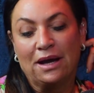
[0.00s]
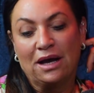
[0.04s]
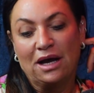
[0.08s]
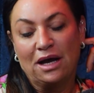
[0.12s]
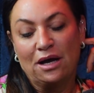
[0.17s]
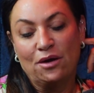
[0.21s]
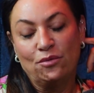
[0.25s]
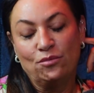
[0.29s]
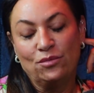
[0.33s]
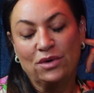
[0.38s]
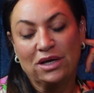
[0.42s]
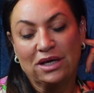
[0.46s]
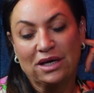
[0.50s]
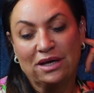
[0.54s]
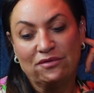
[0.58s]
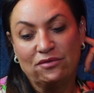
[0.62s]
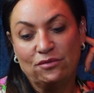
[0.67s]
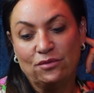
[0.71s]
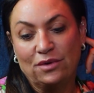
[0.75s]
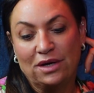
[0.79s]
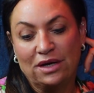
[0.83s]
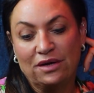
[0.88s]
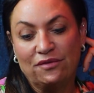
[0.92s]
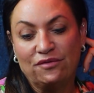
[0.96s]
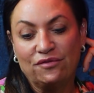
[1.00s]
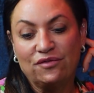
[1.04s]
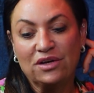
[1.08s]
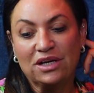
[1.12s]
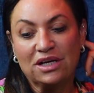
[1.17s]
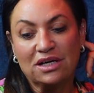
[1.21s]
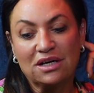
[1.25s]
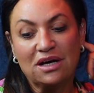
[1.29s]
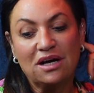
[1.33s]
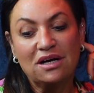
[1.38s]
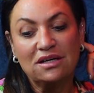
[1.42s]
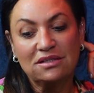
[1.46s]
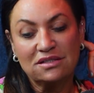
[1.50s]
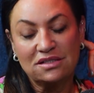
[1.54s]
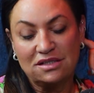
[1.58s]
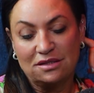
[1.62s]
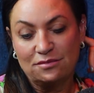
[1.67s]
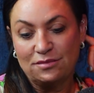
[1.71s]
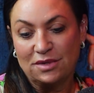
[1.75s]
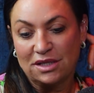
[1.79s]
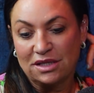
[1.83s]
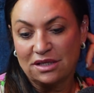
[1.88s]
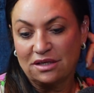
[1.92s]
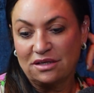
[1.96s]
And we gave away a free
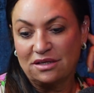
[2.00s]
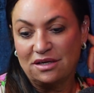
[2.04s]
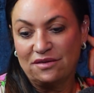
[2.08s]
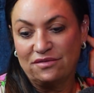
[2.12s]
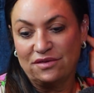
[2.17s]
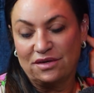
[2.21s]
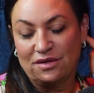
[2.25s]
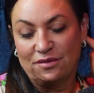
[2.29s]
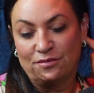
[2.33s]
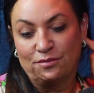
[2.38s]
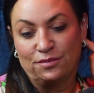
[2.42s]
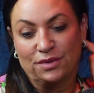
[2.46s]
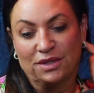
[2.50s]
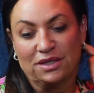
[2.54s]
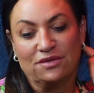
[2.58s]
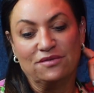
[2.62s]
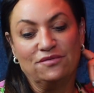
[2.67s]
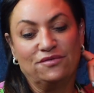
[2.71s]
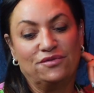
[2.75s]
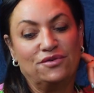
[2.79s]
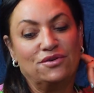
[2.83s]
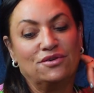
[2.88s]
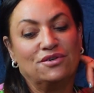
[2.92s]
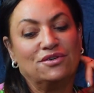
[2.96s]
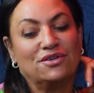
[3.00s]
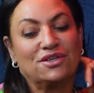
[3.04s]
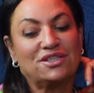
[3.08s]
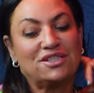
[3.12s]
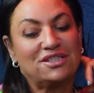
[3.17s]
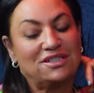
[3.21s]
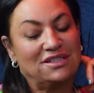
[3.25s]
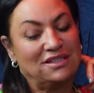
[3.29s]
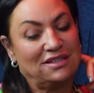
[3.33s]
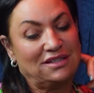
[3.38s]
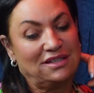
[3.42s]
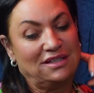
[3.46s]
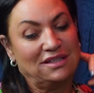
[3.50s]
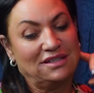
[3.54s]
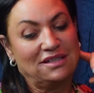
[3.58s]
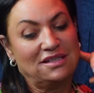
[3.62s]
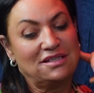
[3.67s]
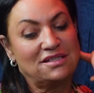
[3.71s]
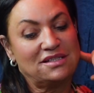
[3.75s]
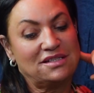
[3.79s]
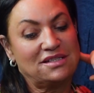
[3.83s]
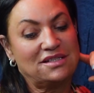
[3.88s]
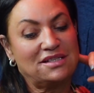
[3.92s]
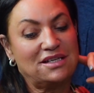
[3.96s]
condom on the cover, but unfortunately they
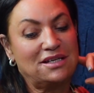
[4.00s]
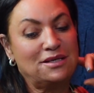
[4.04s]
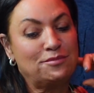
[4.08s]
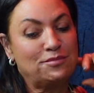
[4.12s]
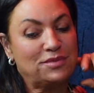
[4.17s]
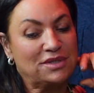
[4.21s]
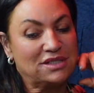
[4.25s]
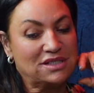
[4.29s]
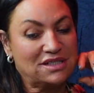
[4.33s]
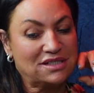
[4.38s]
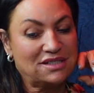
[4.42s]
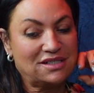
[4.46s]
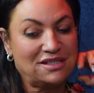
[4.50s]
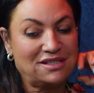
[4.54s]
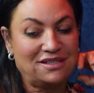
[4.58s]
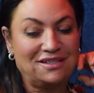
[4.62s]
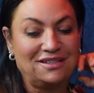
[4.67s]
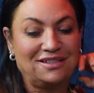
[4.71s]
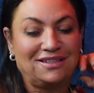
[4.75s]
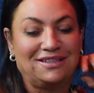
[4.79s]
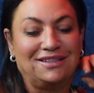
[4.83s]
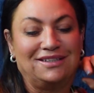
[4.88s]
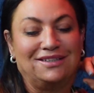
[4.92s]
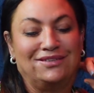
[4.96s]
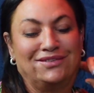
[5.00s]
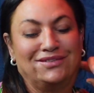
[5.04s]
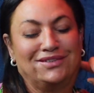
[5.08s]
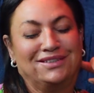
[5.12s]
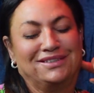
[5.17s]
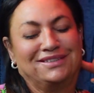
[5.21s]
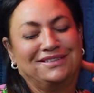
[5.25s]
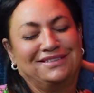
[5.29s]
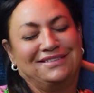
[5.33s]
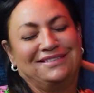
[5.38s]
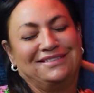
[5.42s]
stapled it to the cover.